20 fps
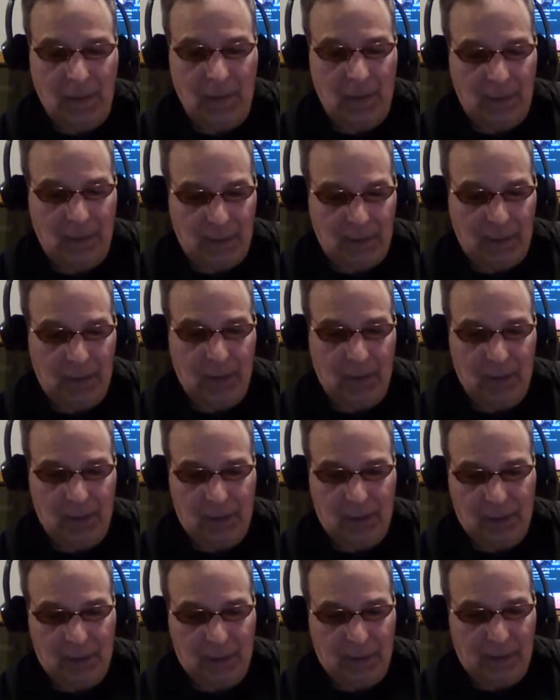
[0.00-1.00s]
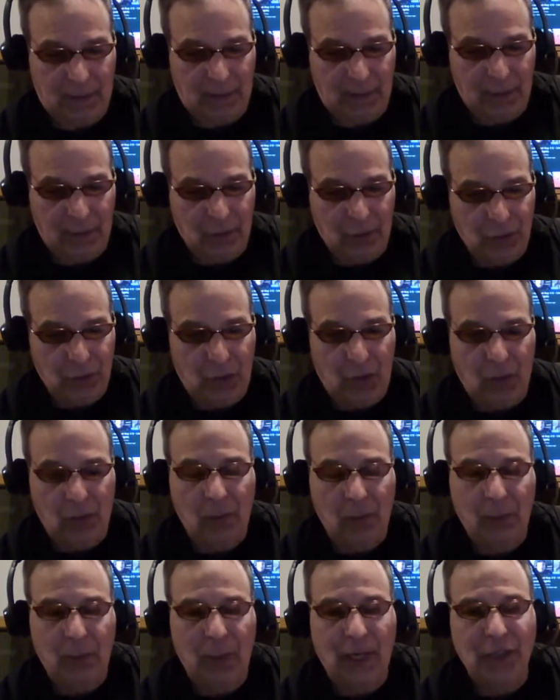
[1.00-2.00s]
All right. Okay.
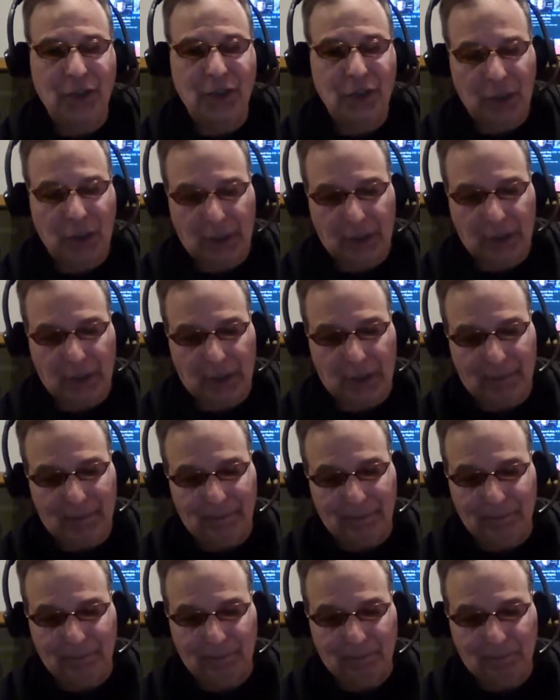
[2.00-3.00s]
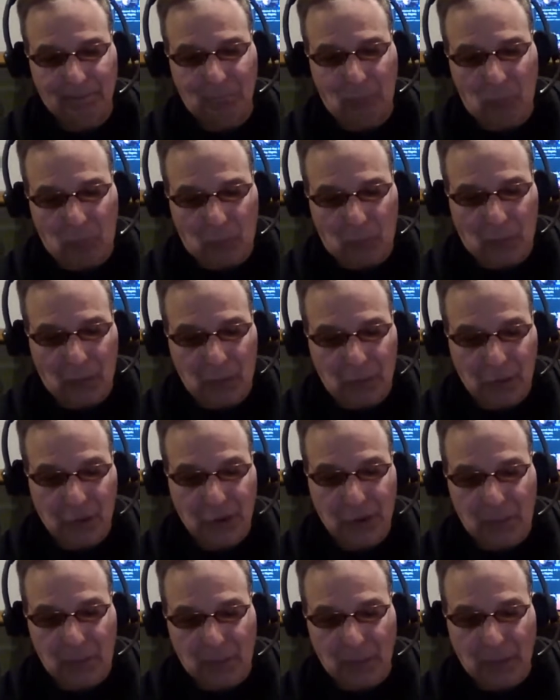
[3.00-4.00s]
So basically,
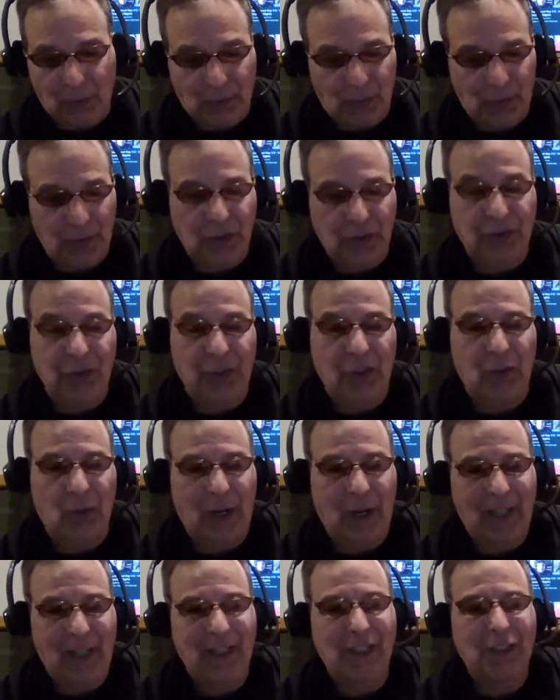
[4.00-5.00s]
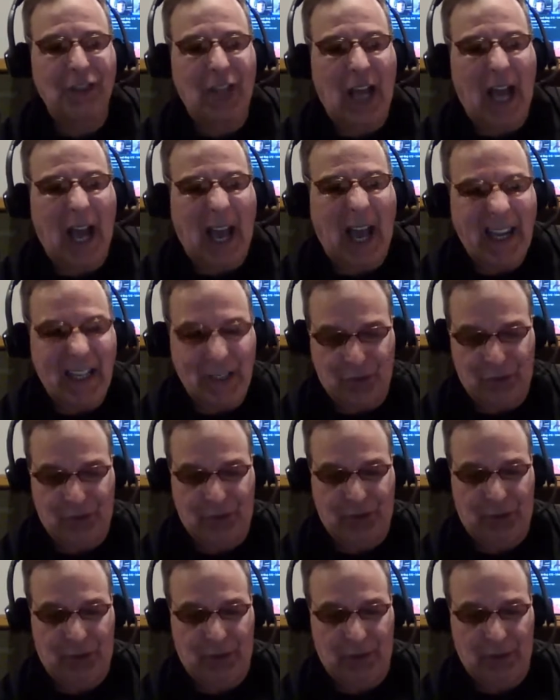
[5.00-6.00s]
this bill is the greatest
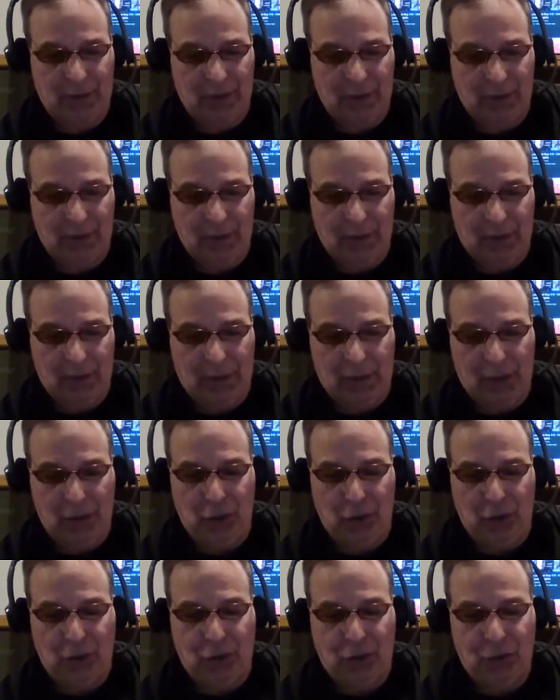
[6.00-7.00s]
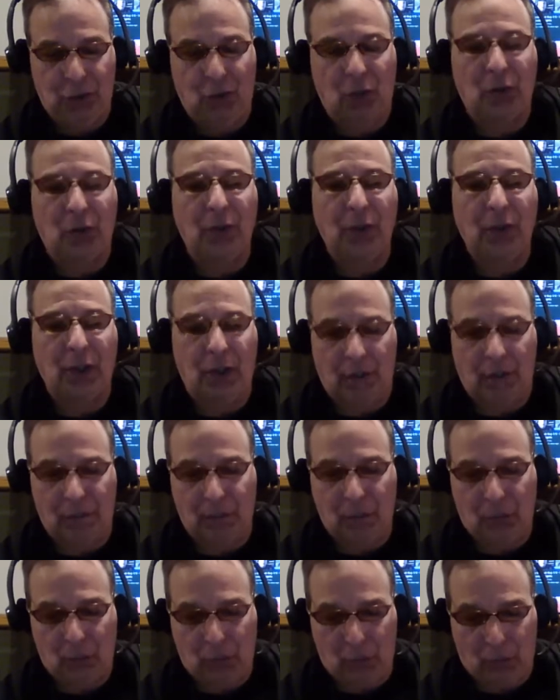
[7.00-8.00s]
heist in the story of
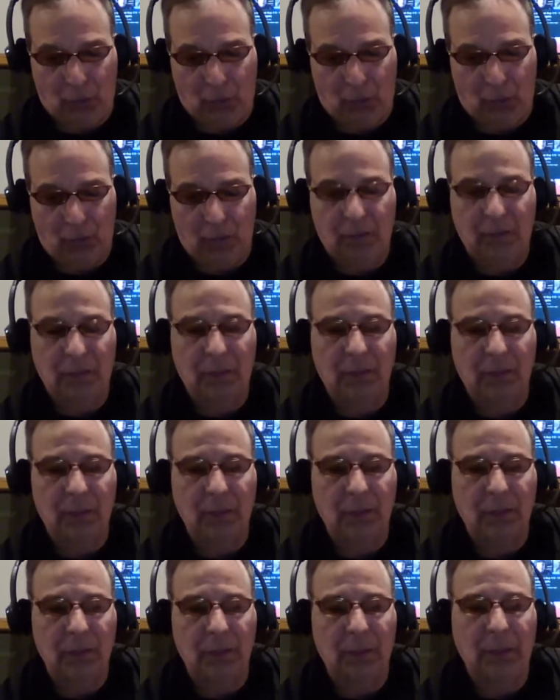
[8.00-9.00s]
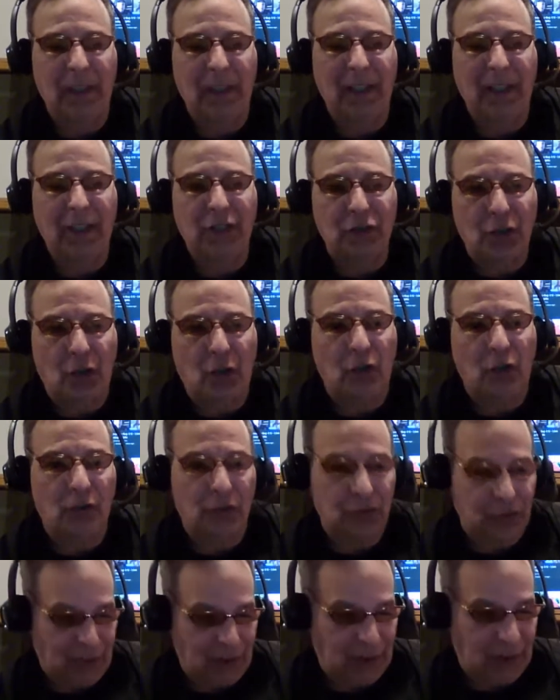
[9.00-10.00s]
the world being
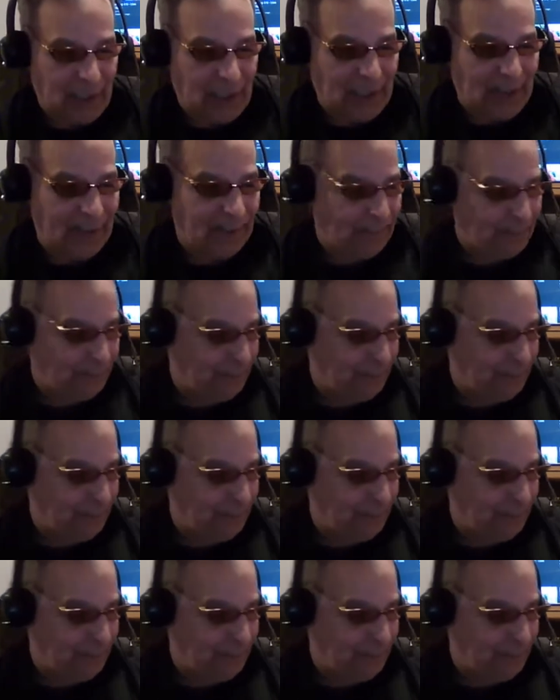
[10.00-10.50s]
told tonight.